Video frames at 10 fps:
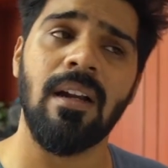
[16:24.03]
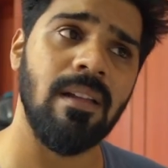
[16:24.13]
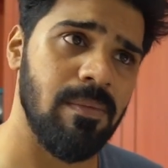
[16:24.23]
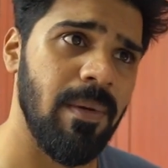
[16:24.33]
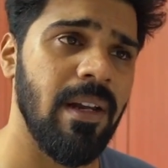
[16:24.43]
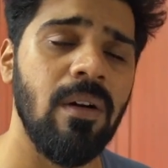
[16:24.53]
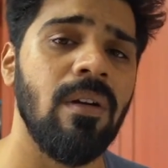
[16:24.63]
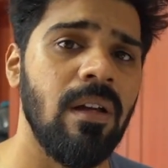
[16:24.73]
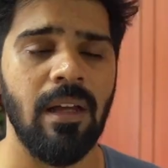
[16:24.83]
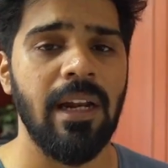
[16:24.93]
It's pretty
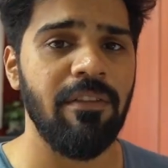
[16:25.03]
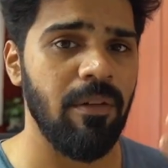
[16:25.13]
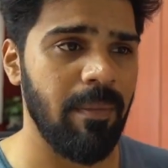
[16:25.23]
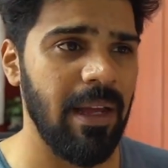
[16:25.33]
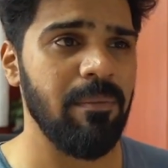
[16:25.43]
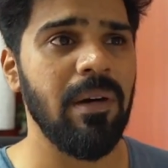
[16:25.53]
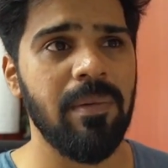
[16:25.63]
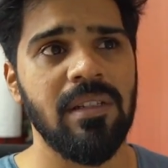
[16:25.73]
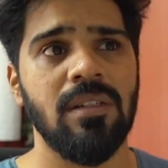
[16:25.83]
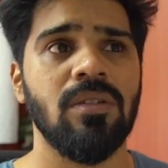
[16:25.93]
good. And if your prime
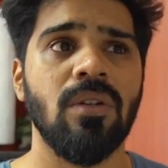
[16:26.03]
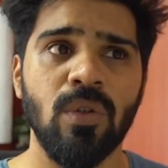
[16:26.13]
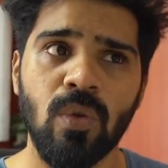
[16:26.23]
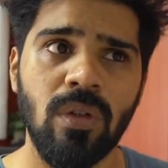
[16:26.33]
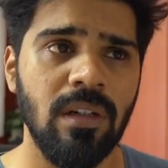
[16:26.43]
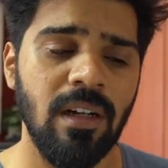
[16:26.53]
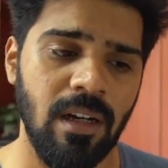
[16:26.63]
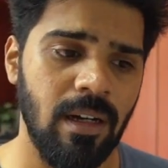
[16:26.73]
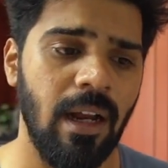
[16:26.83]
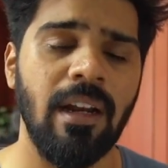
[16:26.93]
purpose is to tour
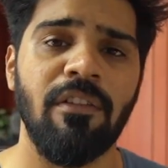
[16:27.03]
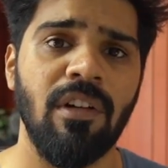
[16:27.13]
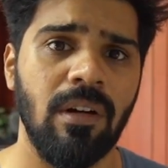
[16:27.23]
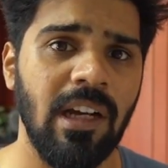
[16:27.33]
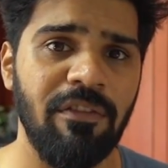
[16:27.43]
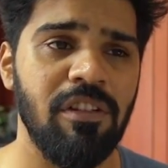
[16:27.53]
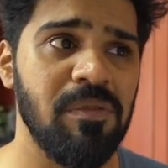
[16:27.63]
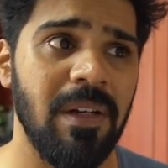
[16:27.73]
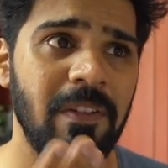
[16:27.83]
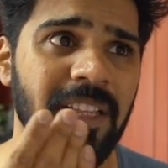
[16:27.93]
and if you're confused
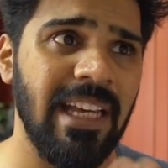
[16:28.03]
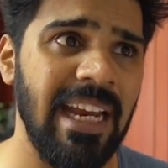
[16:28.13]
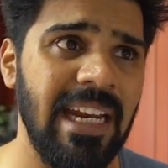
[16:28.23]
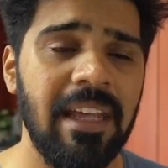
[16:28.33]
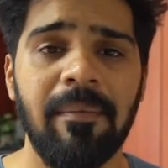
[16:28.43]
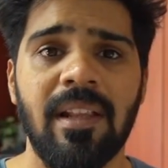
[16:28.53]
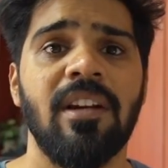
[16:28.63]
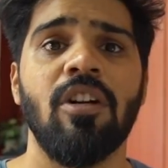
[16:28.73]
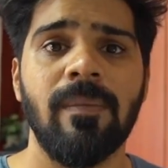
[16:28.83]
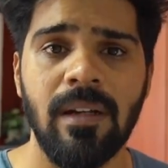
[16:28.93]
between the KTM and the
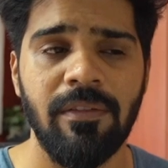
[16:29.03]
Dominar,